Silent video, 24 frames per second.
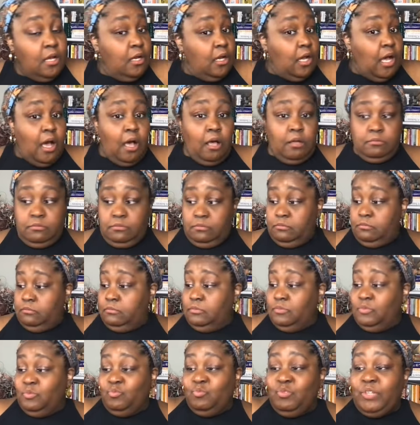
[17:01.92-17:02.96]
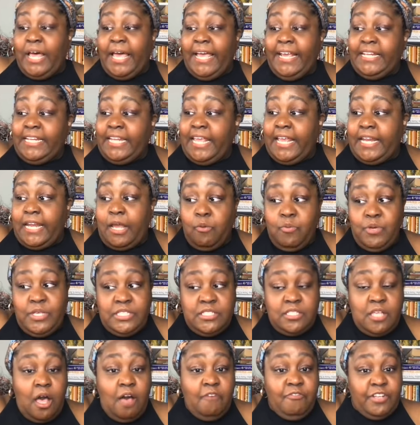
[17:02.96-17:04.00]
I don't like that. Now we
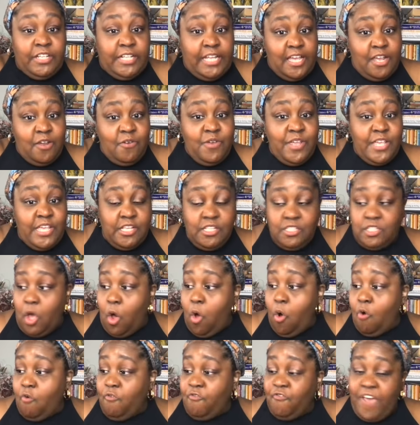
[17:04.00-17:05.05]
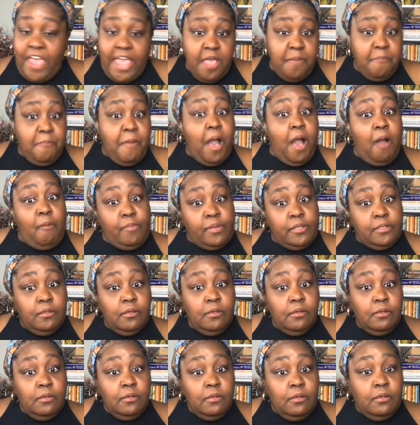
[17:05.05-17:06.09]
saw Valeria's old fake mama
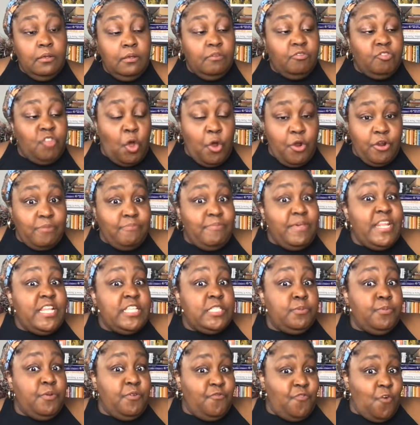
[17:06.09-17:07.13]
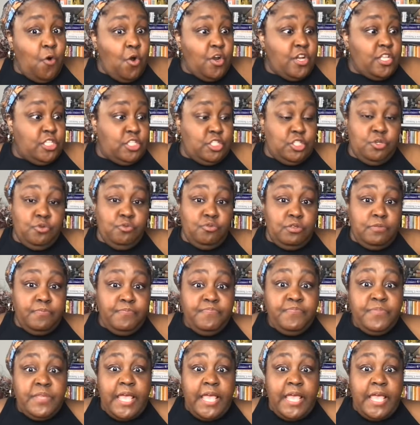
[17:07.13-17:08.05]
30 minutes before the shooting.